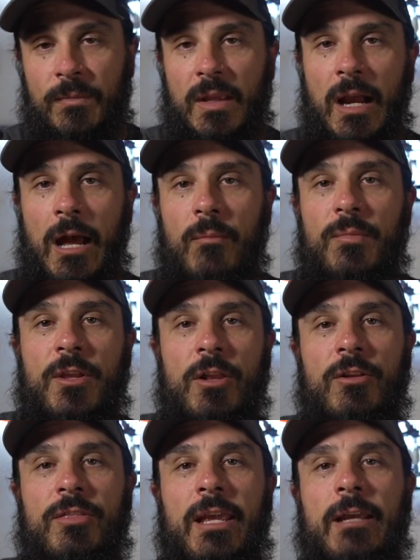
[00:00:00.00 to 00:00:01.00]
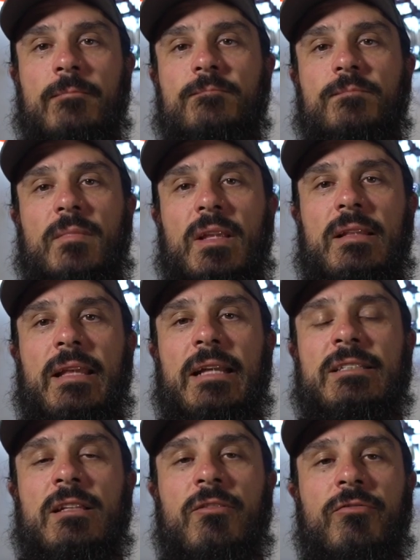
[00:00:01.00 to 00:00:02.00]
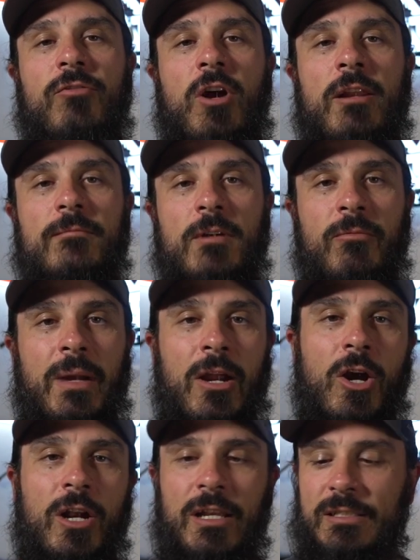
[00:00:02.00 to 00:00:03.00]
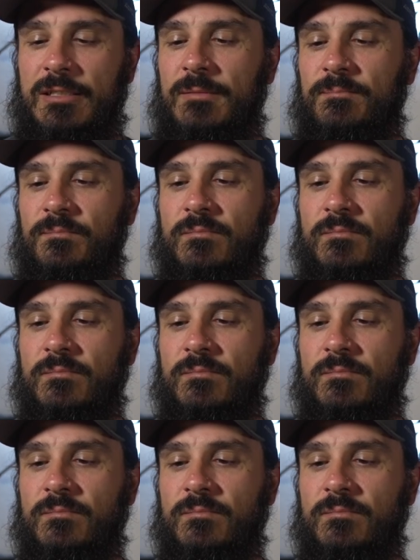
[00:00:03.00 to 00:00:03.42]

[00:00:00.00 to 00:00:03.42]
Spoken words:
The other thing that's in the front of my harness